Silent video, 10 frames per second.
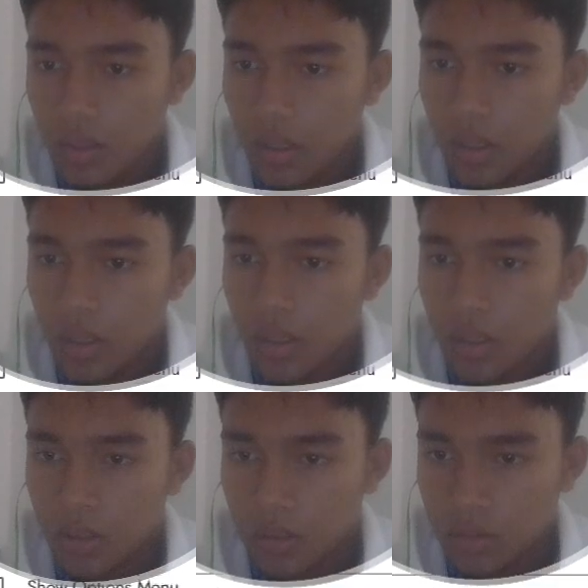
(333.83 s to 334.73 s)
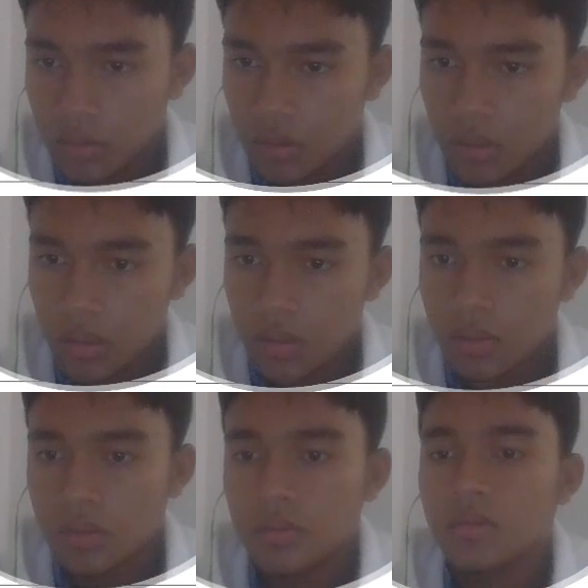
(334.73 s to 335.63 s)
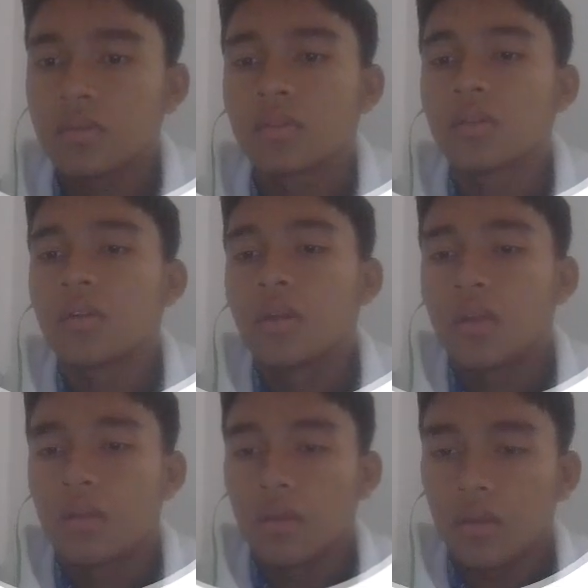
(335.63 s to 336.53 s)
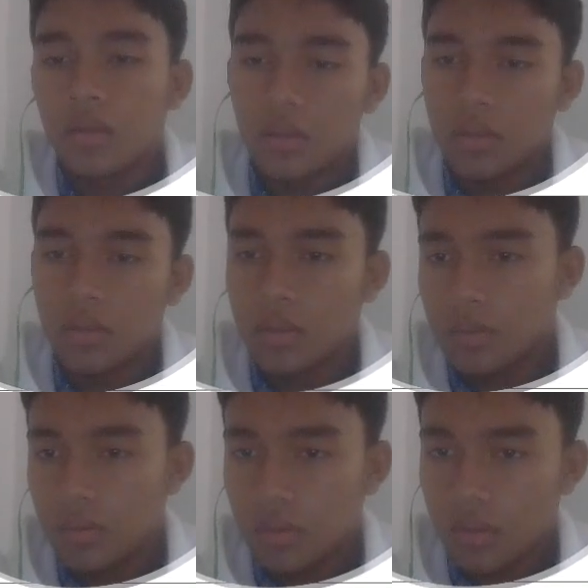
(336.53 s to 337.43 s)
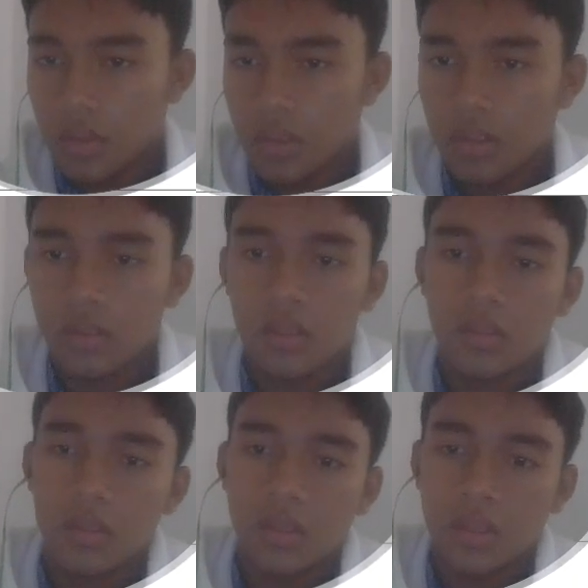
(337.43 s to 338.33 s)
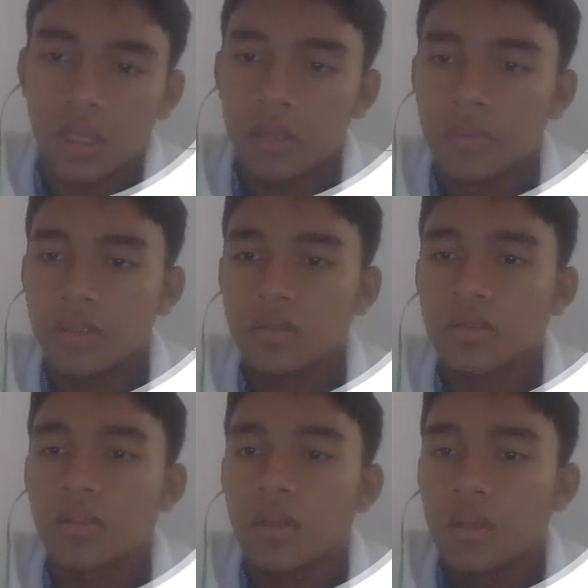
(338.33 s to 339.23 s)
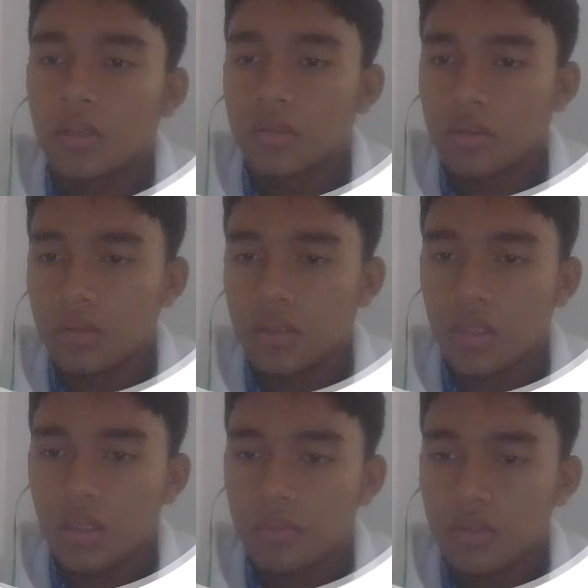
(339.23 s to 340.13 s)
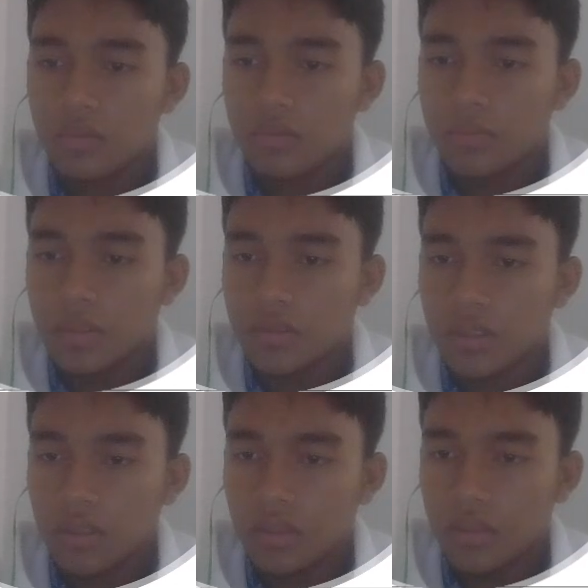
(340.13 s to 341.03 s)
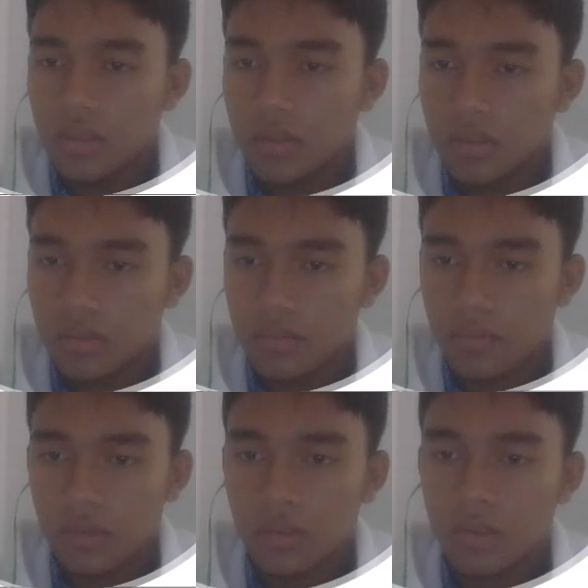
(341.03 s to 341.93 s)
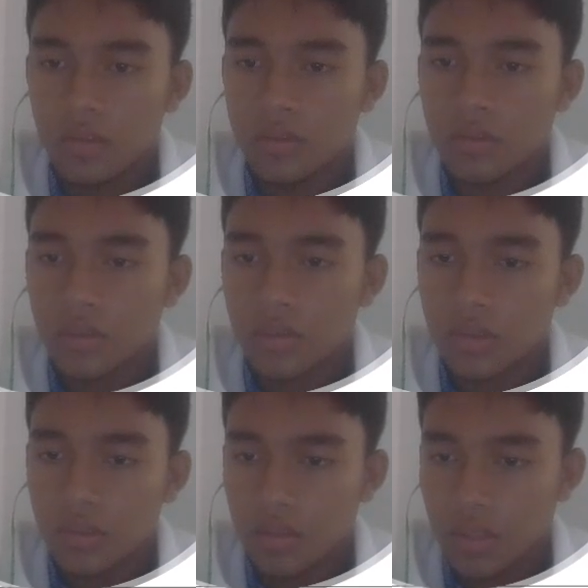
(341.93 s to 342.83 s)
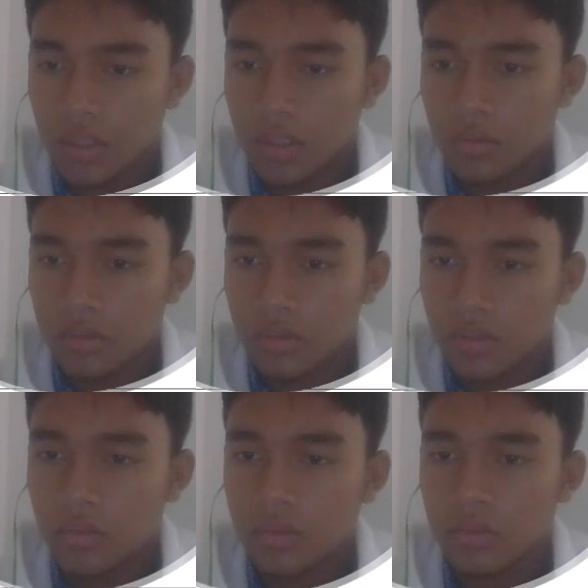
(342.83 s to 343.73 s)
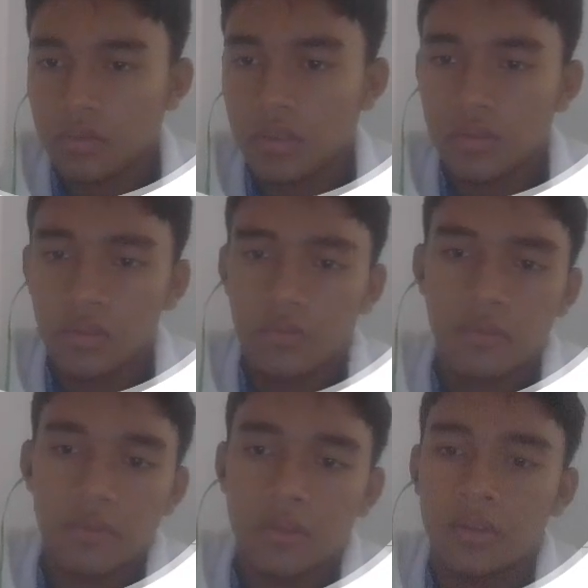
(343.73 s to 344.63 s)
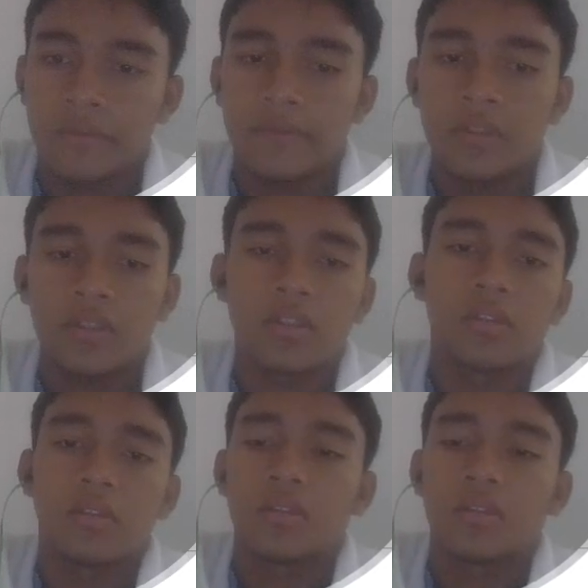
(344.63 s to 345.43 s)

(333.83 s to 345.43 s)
And then the alignments, so the alignments will be center for the horizontal, and also center for the vertical.